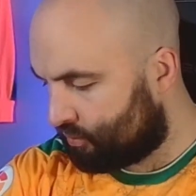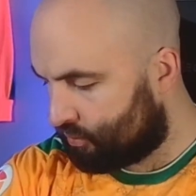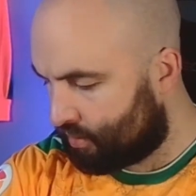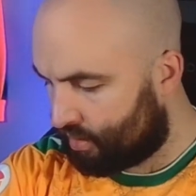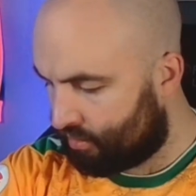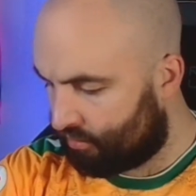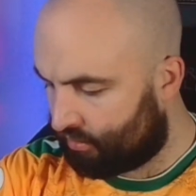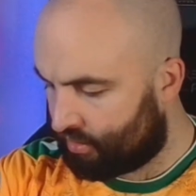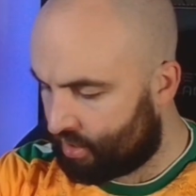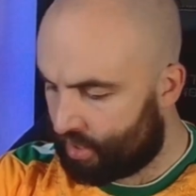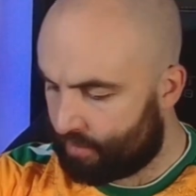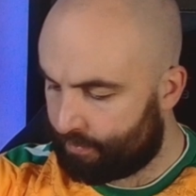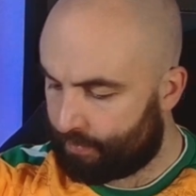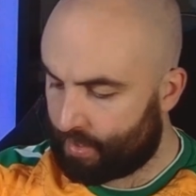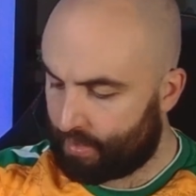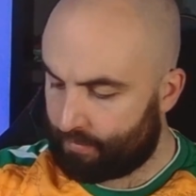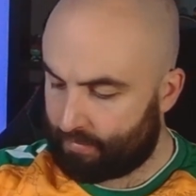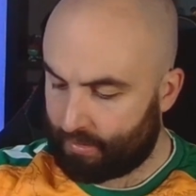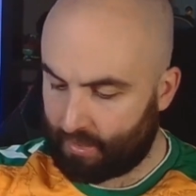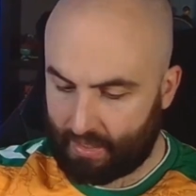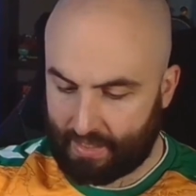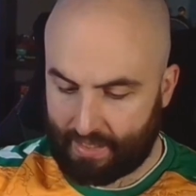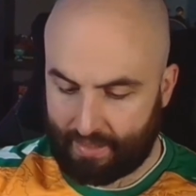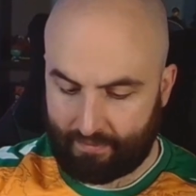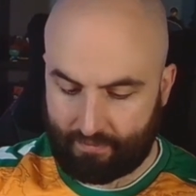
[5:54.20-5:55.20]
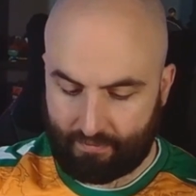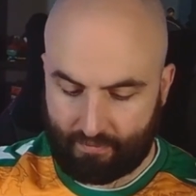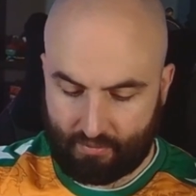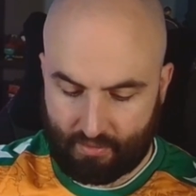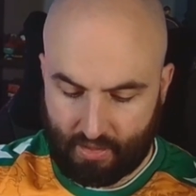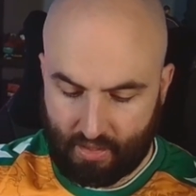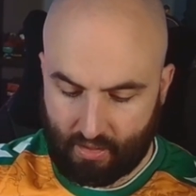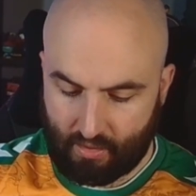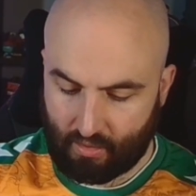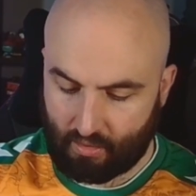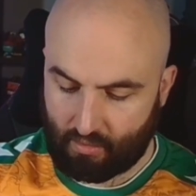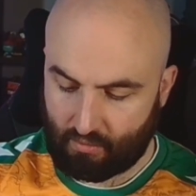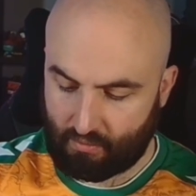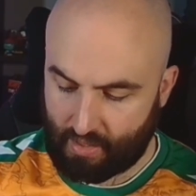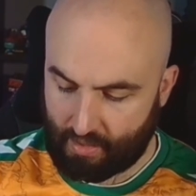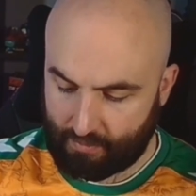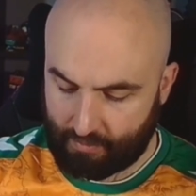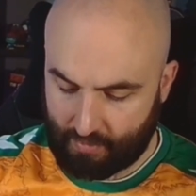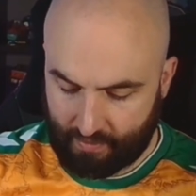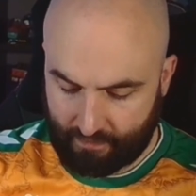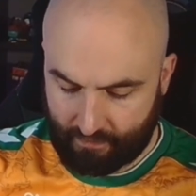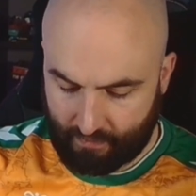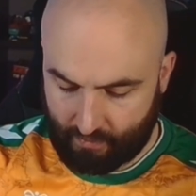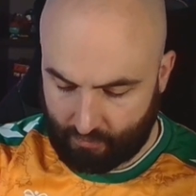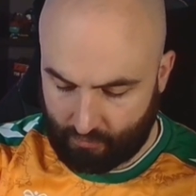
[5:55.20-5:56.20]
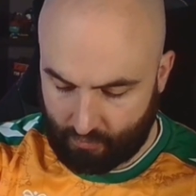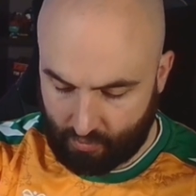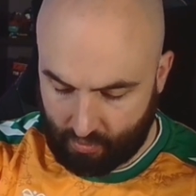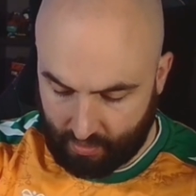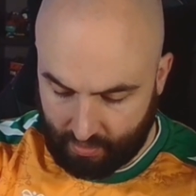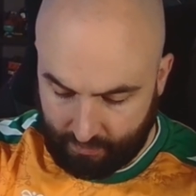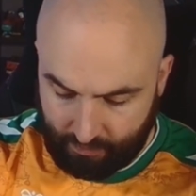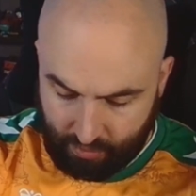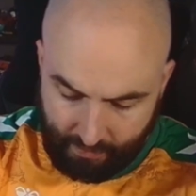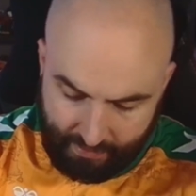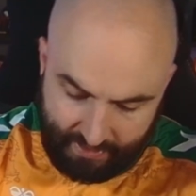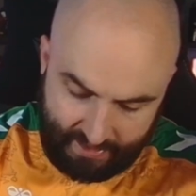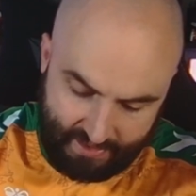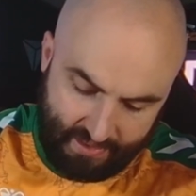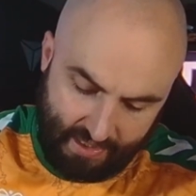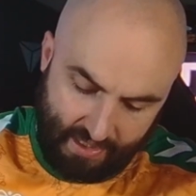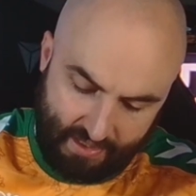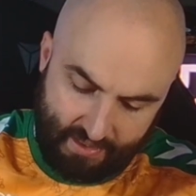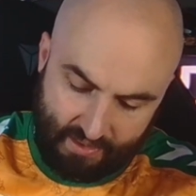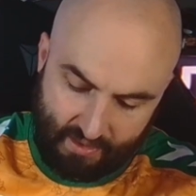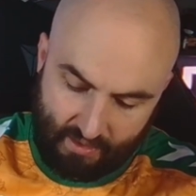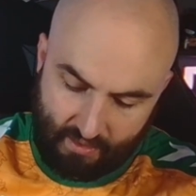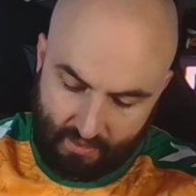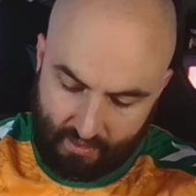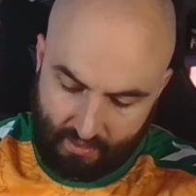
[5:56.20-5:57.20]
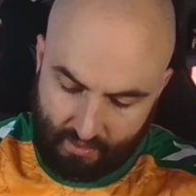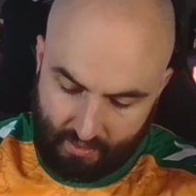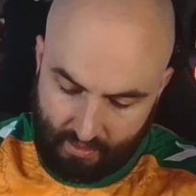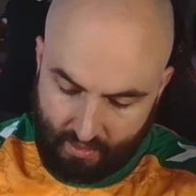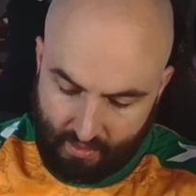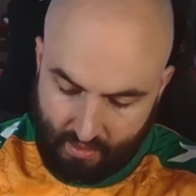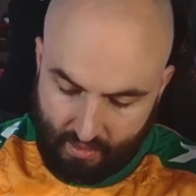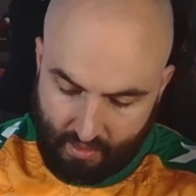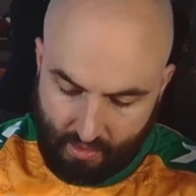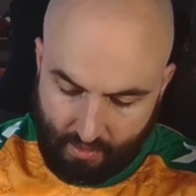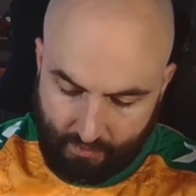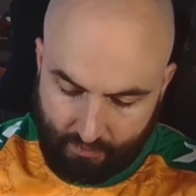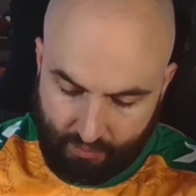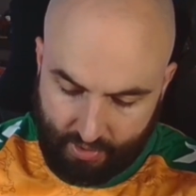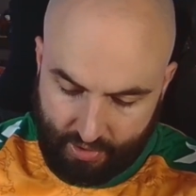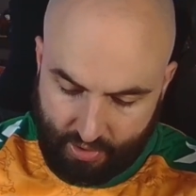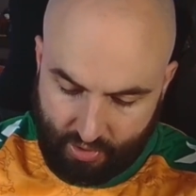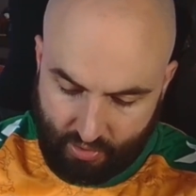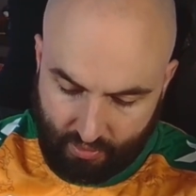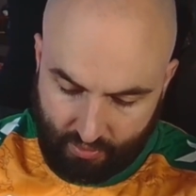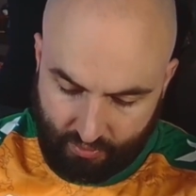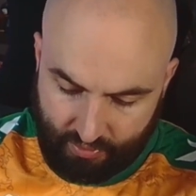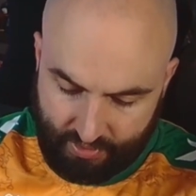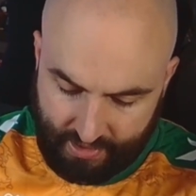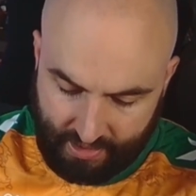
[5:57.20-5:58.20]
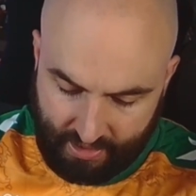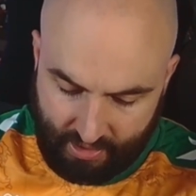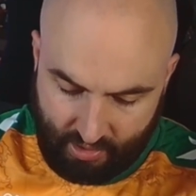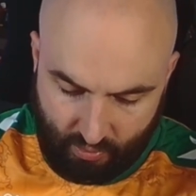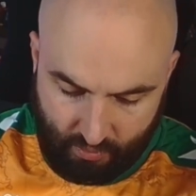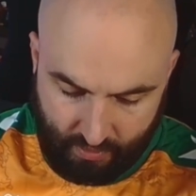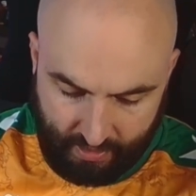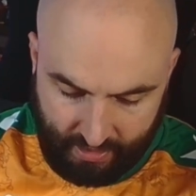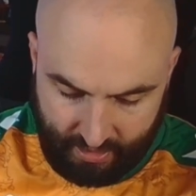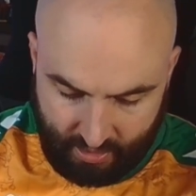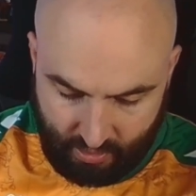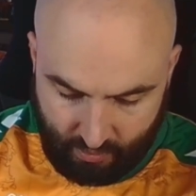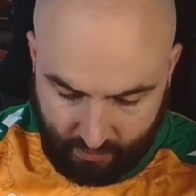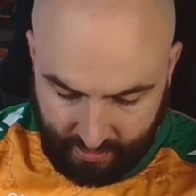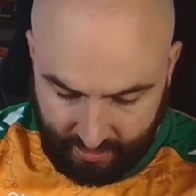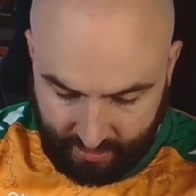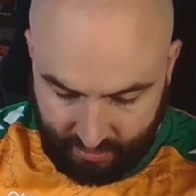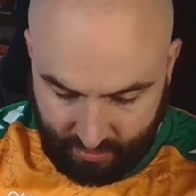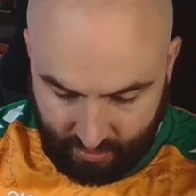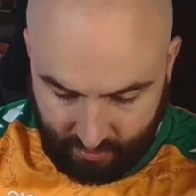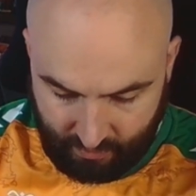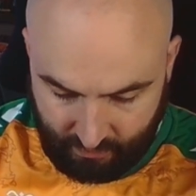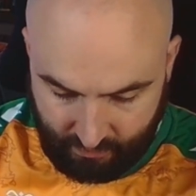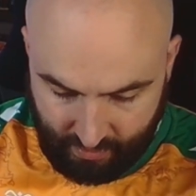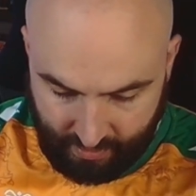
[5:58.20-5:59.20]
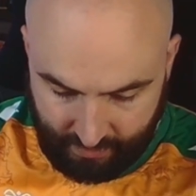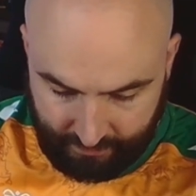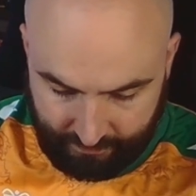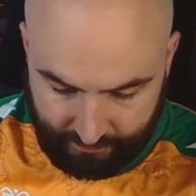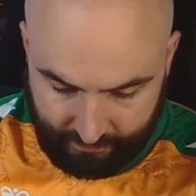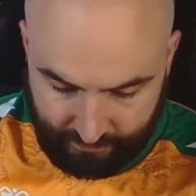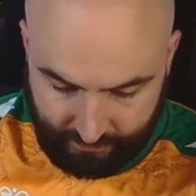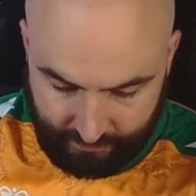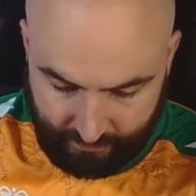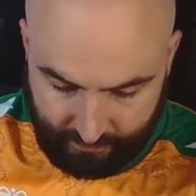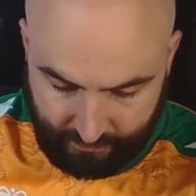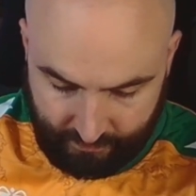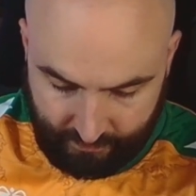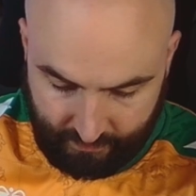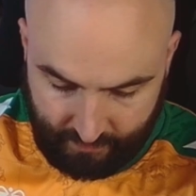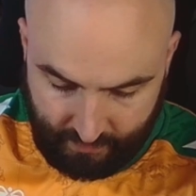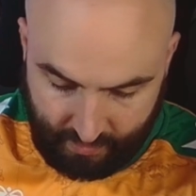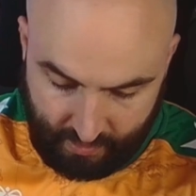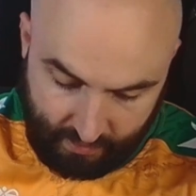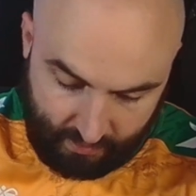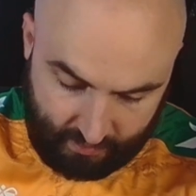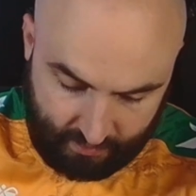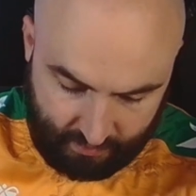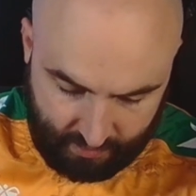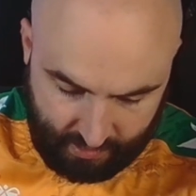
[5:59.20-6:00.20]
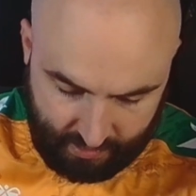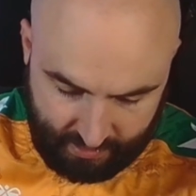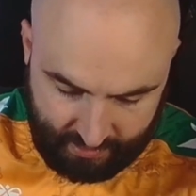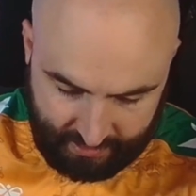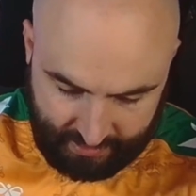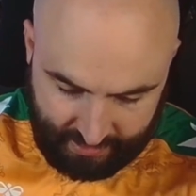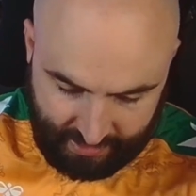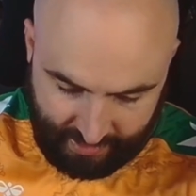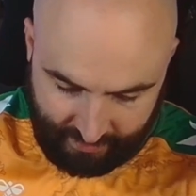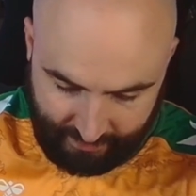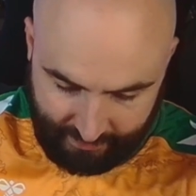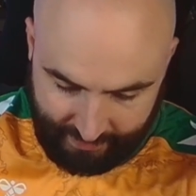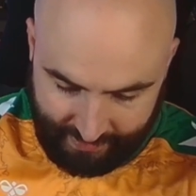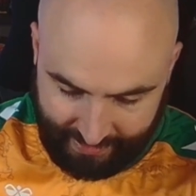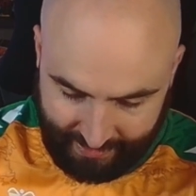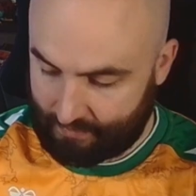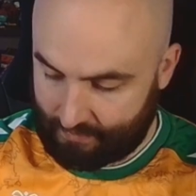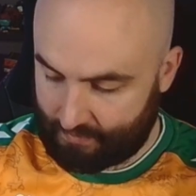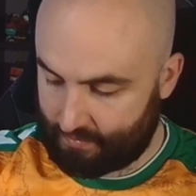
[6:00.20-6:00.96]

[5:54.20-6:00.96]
World Cup, I believe. You can correct me if I'm wrong. It probably says in the. Pretty sure it'll say 2022, right? Doesn't tell me.